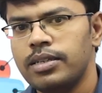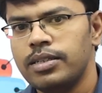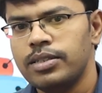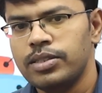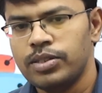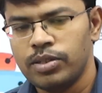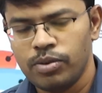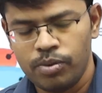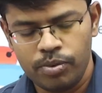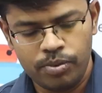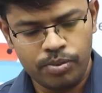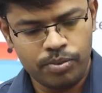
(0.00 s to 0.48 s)

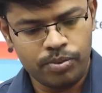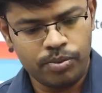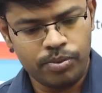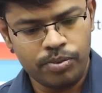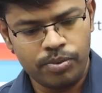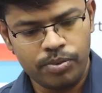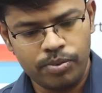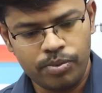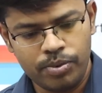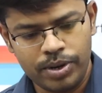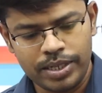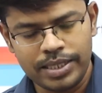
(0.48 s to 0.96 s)
So
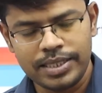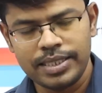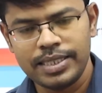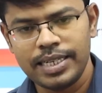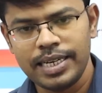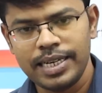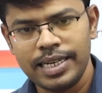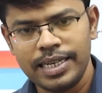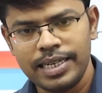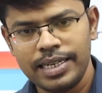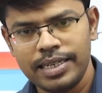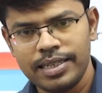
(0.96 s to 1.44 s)
one
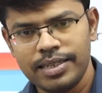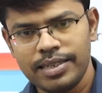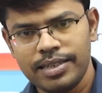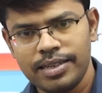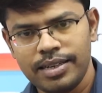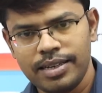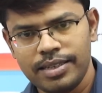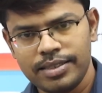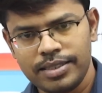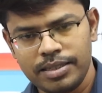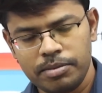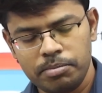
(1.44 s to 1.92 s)
side,
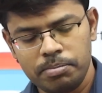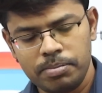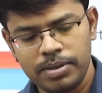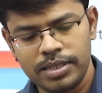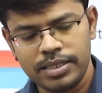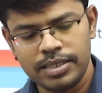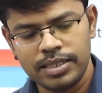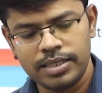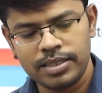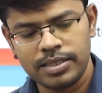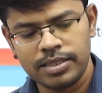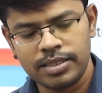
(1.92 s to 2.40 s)
a
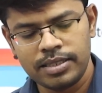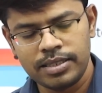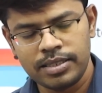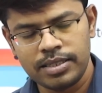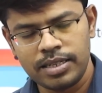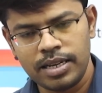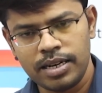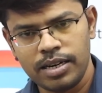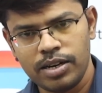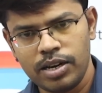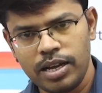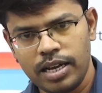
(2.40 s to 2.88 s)
simple cyst
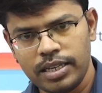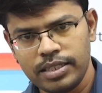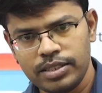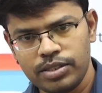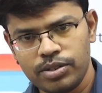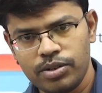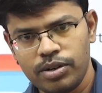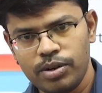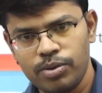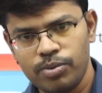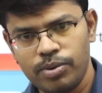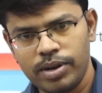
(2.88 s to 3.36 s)
is a
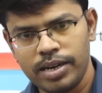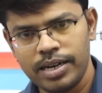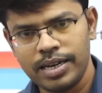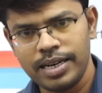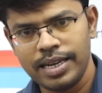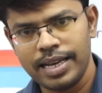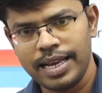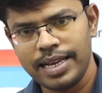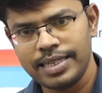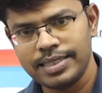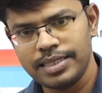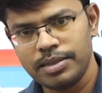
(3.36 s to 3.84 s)
natural one.
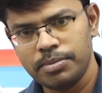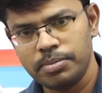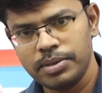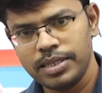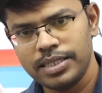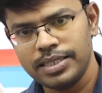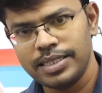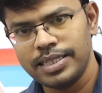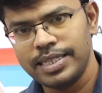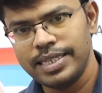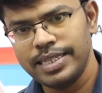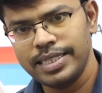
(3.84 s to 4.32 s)
As the
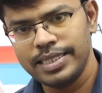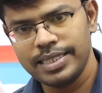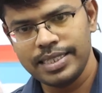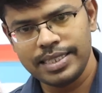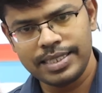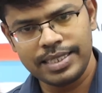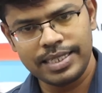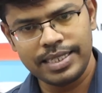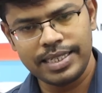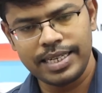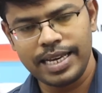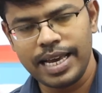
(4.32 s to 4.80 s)
patient
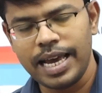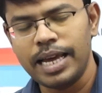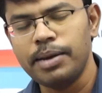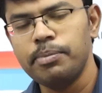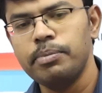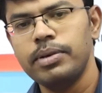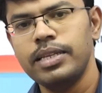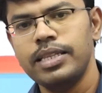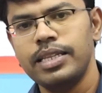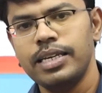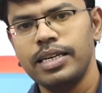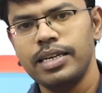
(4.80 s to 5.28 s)
ages, it
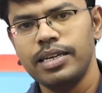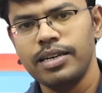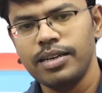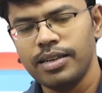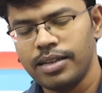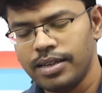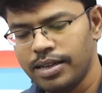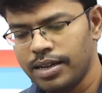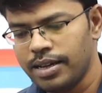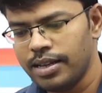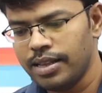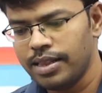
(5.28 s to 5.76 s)
can be there.
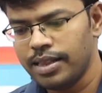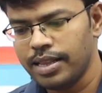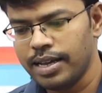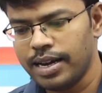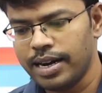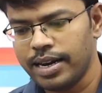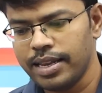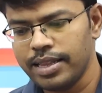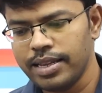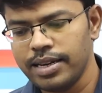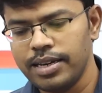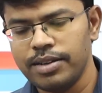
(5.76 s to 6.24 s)

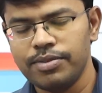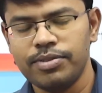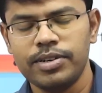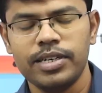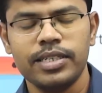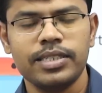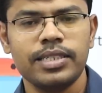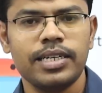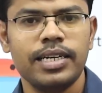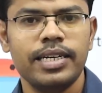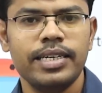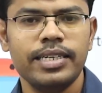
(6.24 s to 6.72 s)
The another
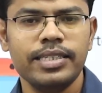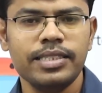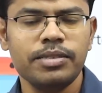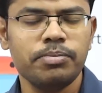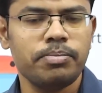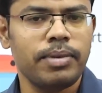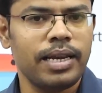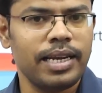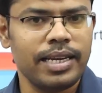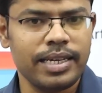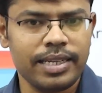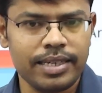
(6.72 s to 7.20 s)
differential
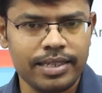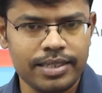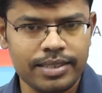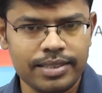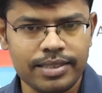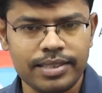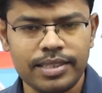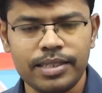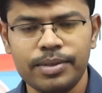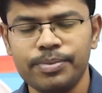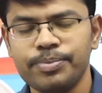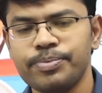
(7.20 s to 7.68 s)
is
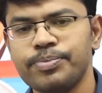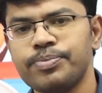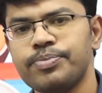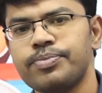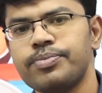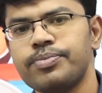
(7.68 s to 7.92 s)
malignancy.